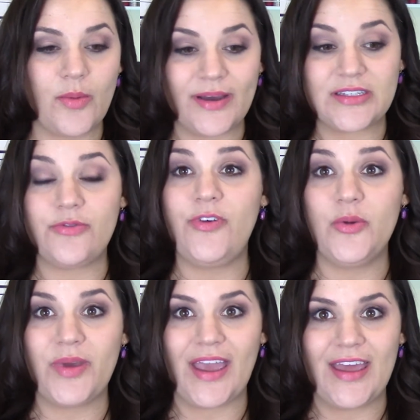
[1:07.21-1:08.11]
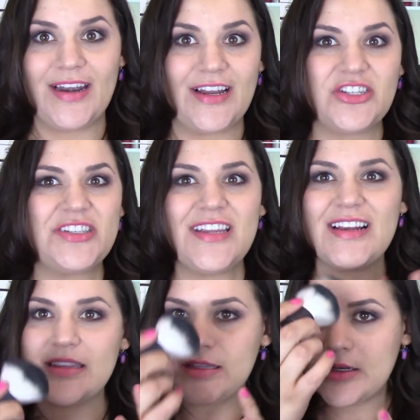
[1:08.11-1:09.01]
about to film again and I just need a
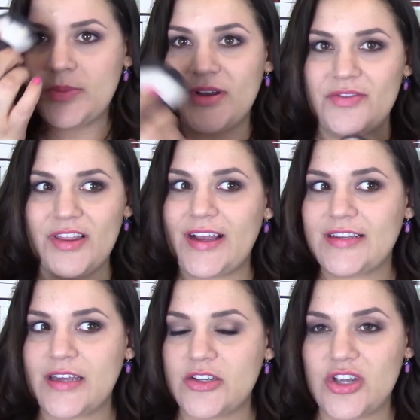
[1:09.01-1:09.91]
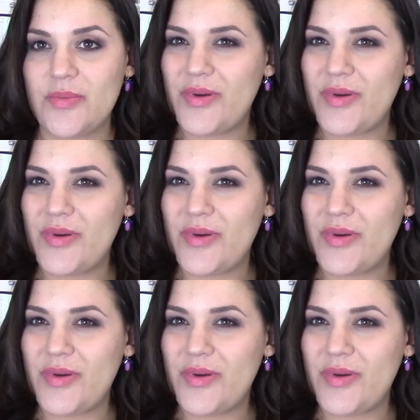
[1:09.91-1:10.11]
little bit of a touch-up,